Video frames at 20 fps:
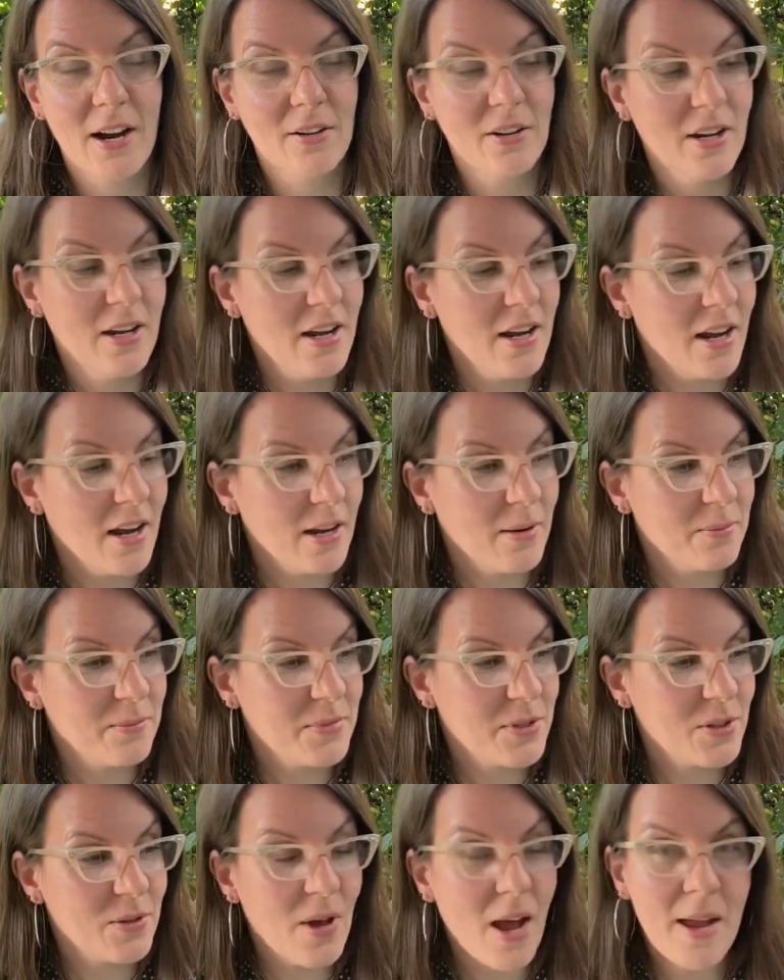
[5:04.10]
out.
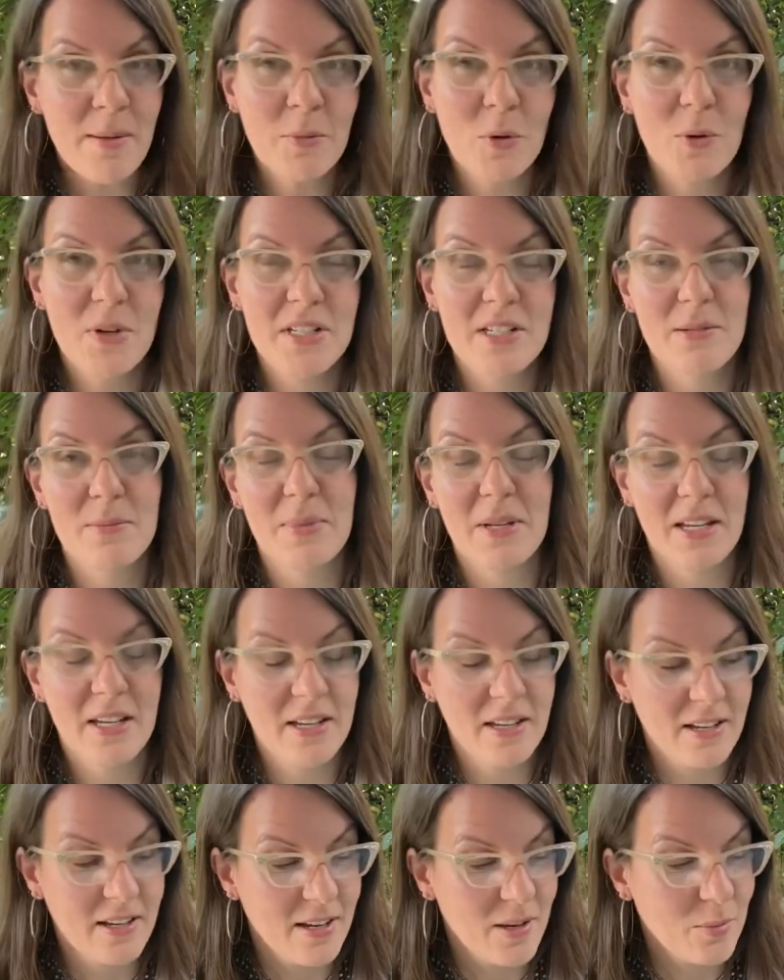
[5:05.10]
So I'm going to
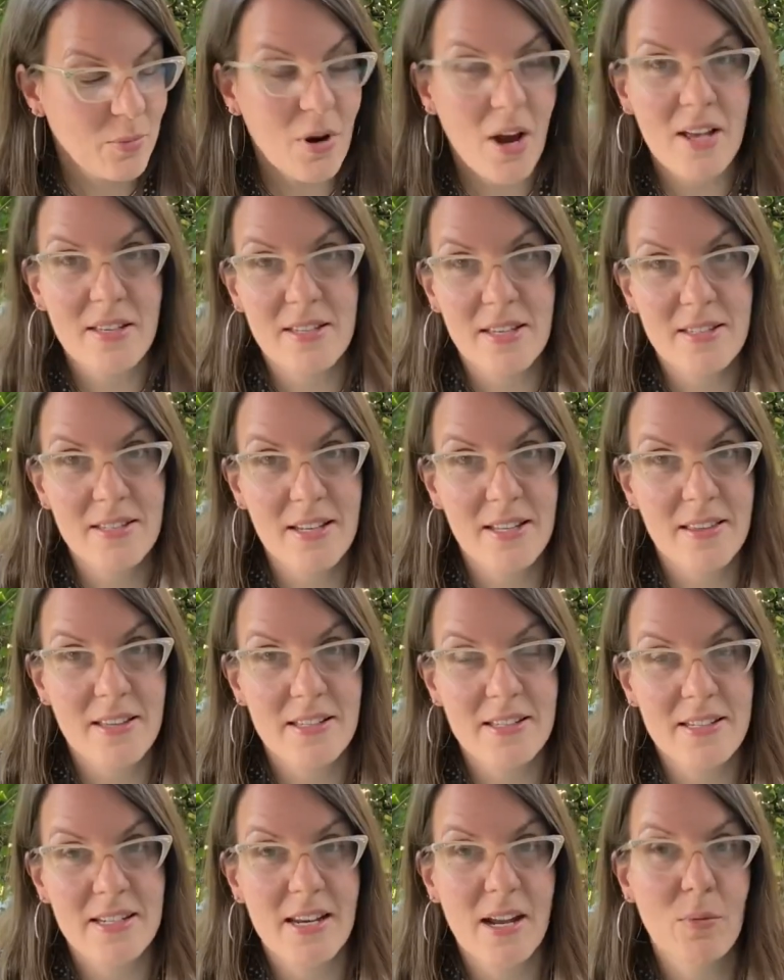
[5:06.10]
be processing
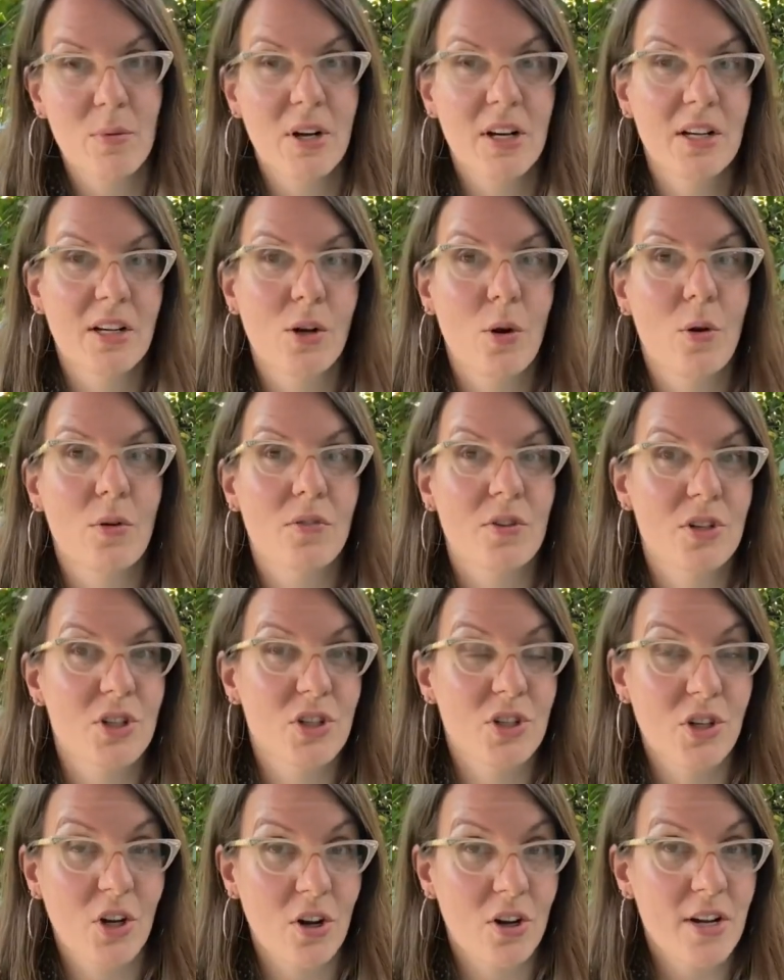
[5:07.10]
this today. We're gonna go over
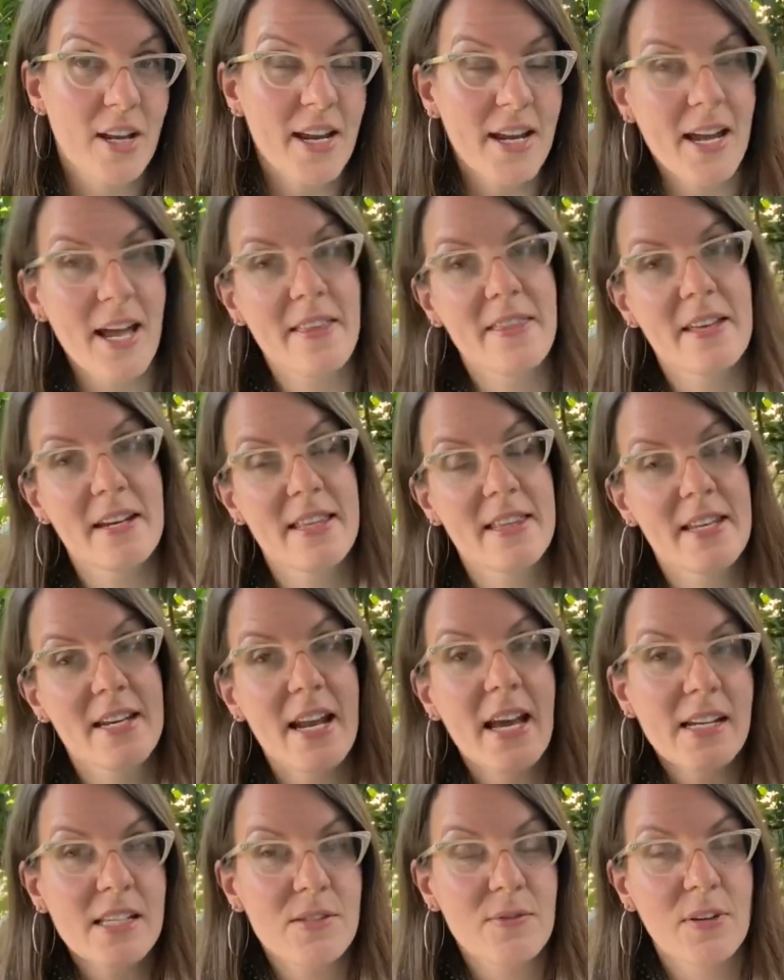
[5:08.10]
skirting, and then in the
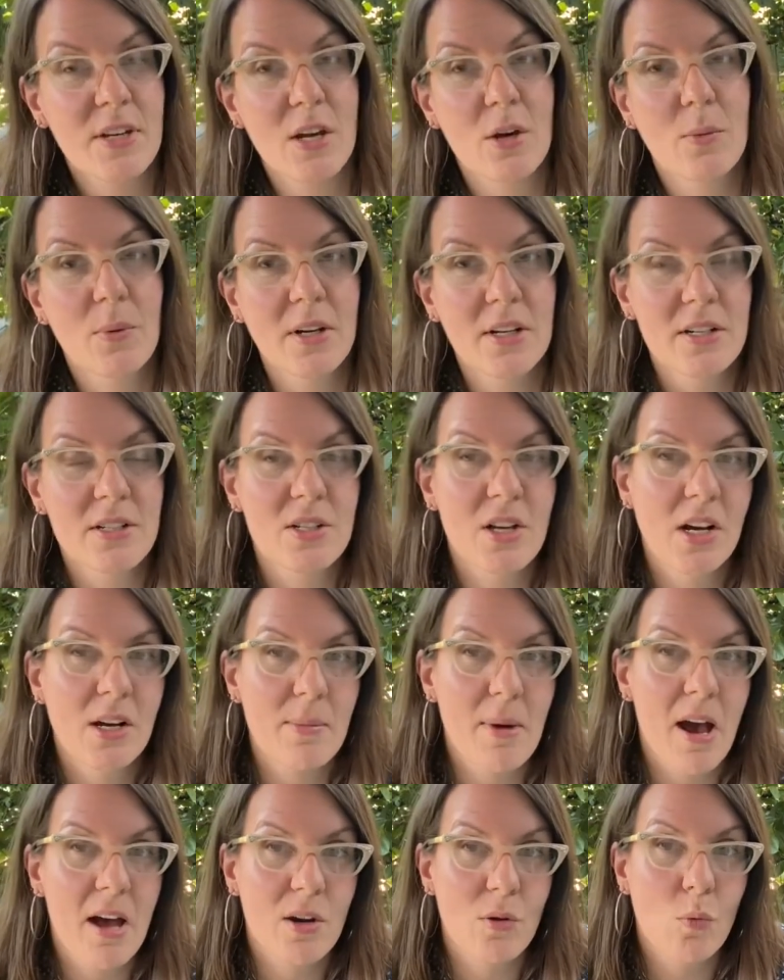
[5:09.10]
next video, we're gonna talk
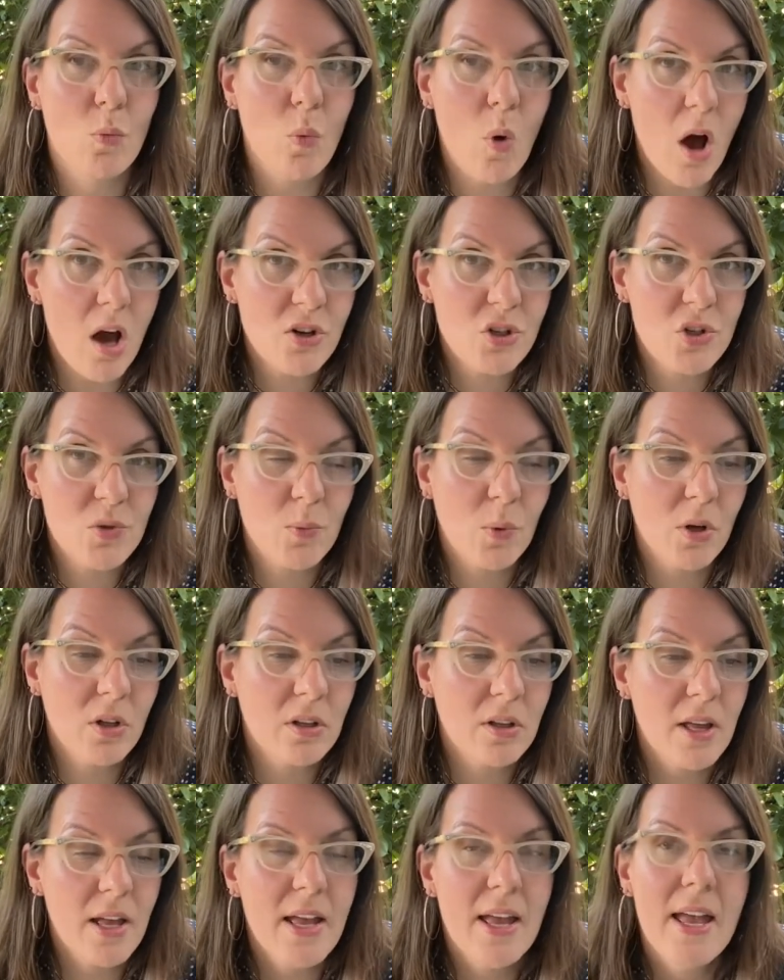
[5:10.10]
about how to wash
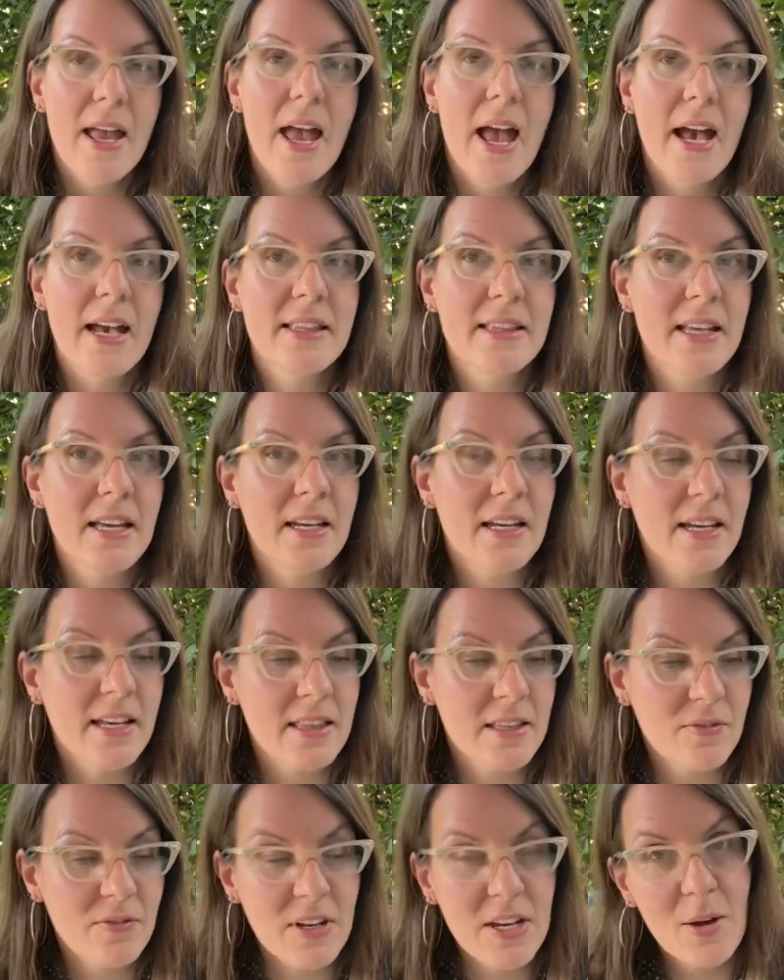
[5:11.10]
wool. And then
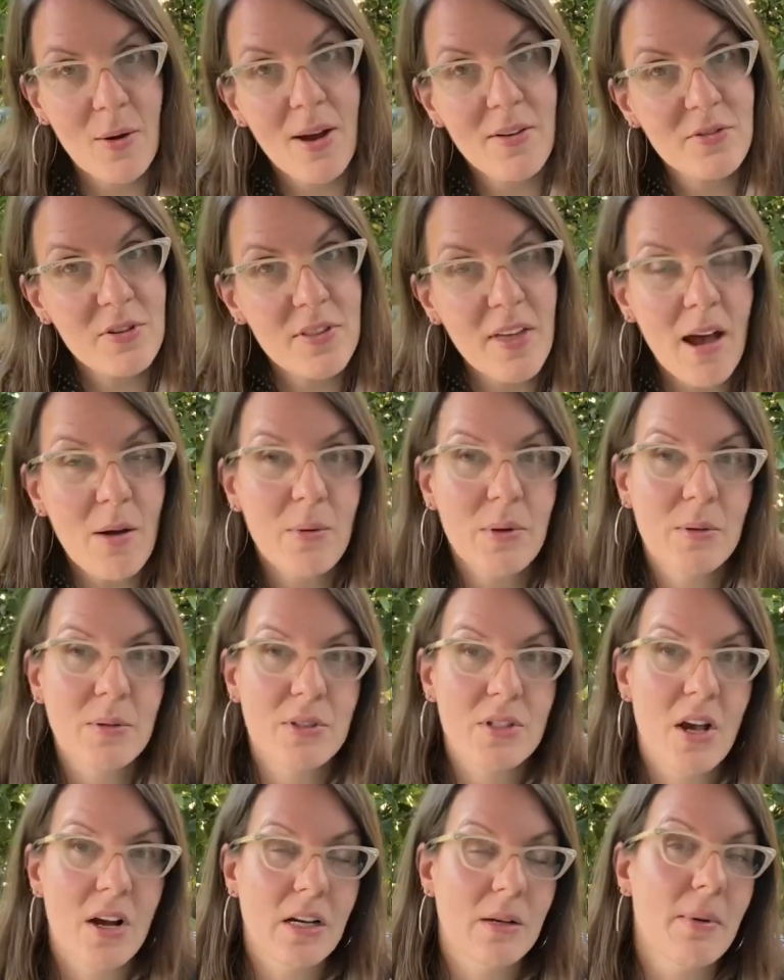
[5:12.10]
in the video after that, we
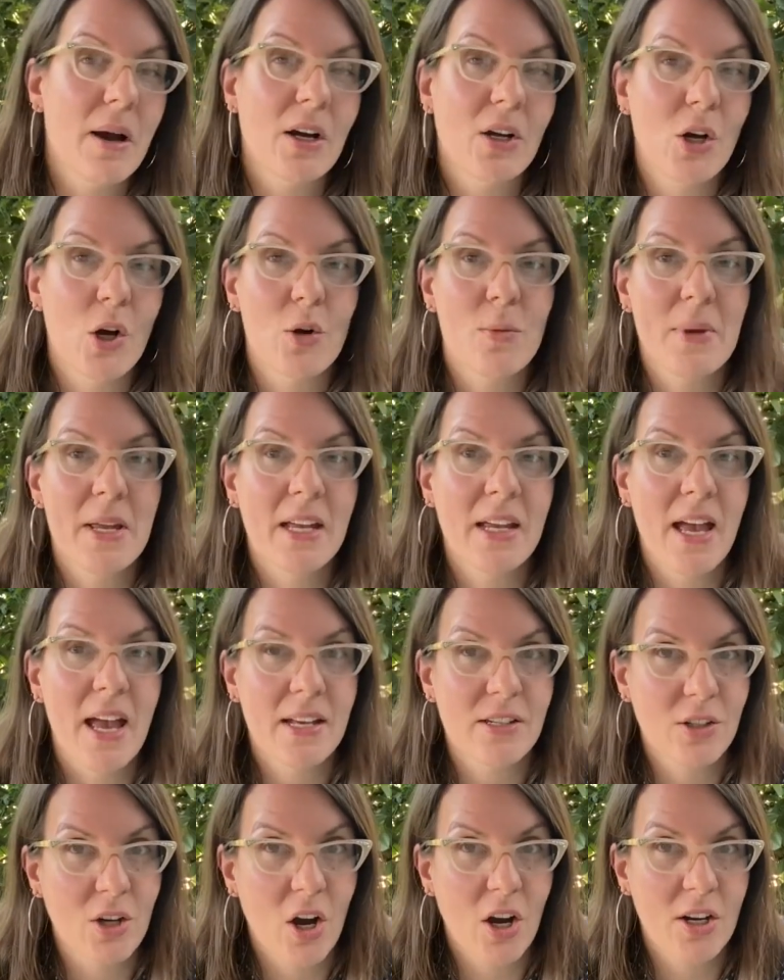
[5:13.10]
will talk about combing
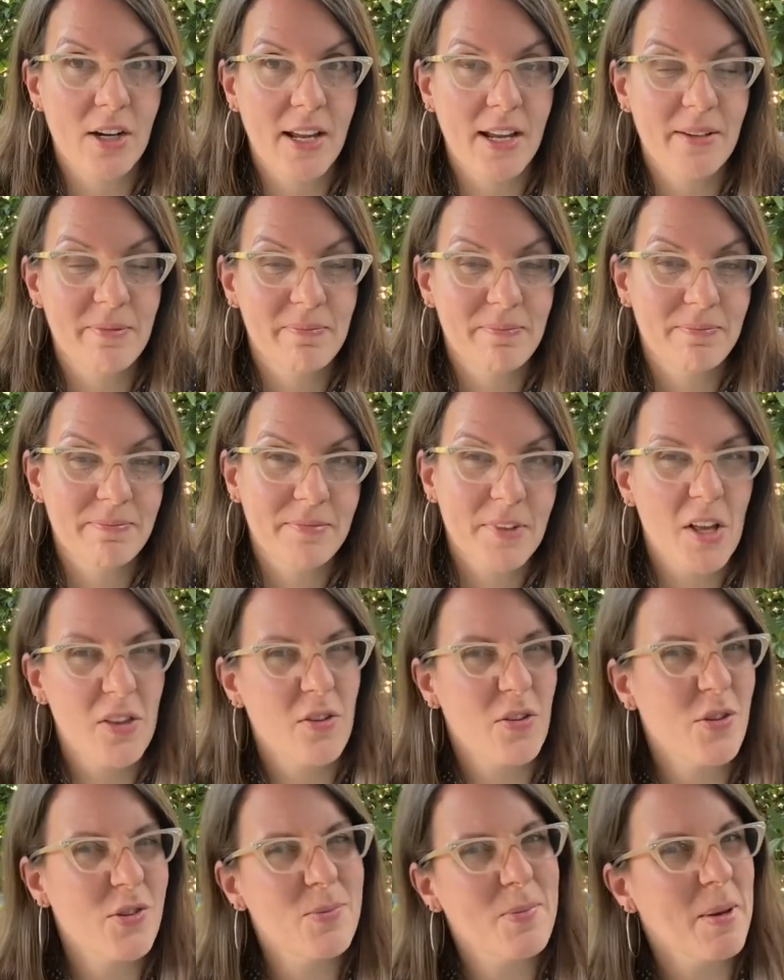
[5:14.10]
and carding,
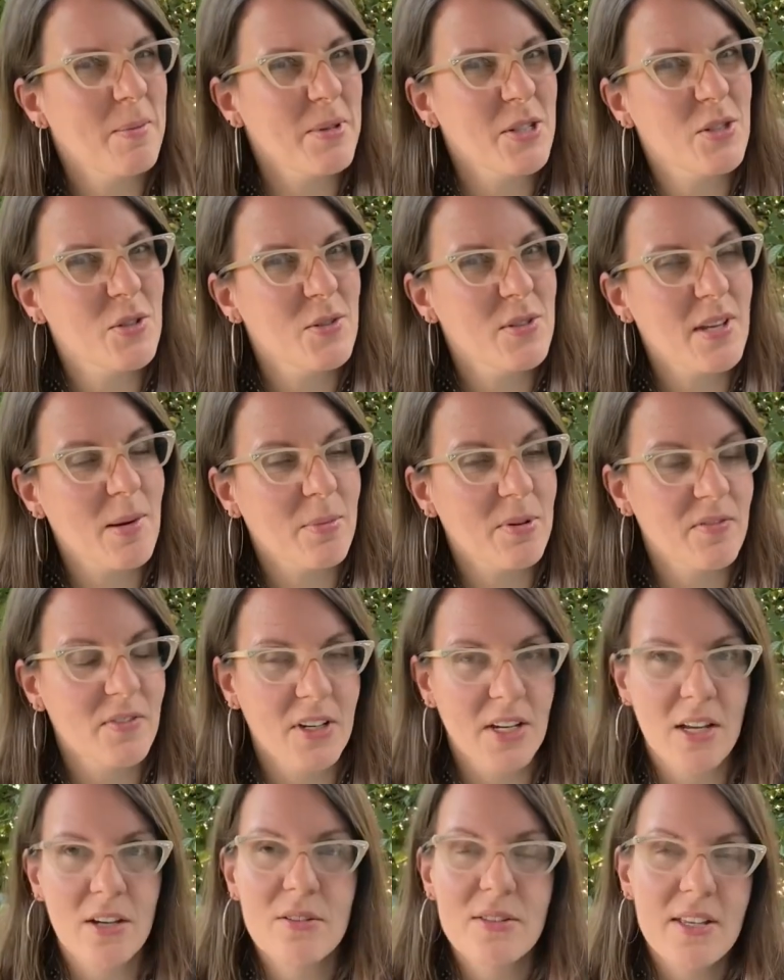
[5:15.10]
although those may be two separate
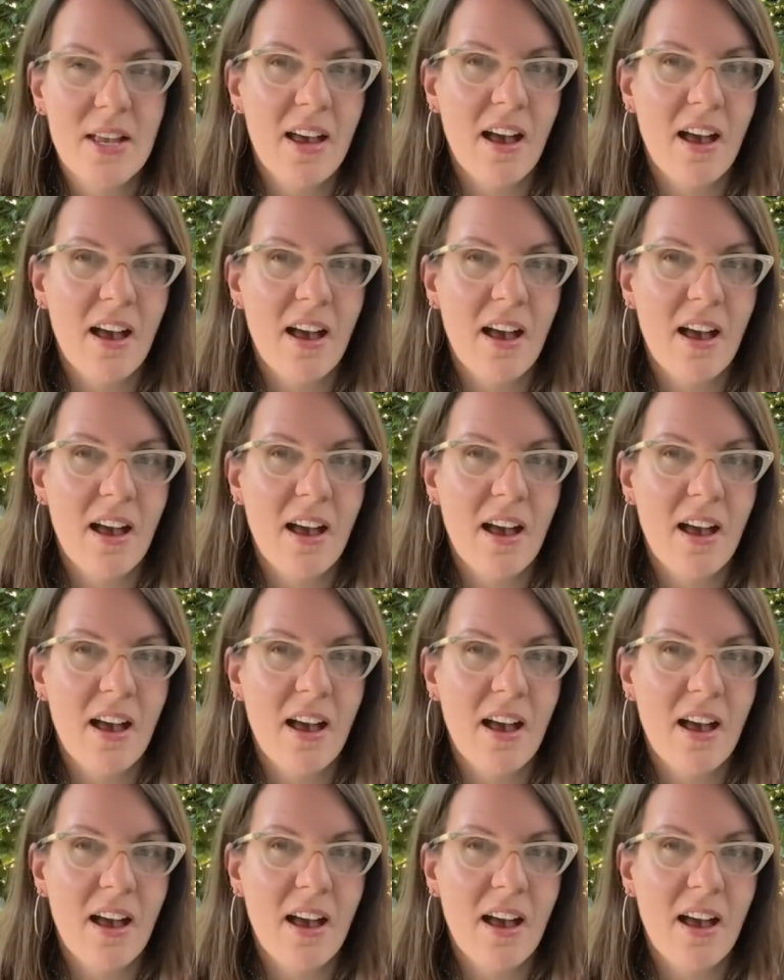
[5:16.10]
videos.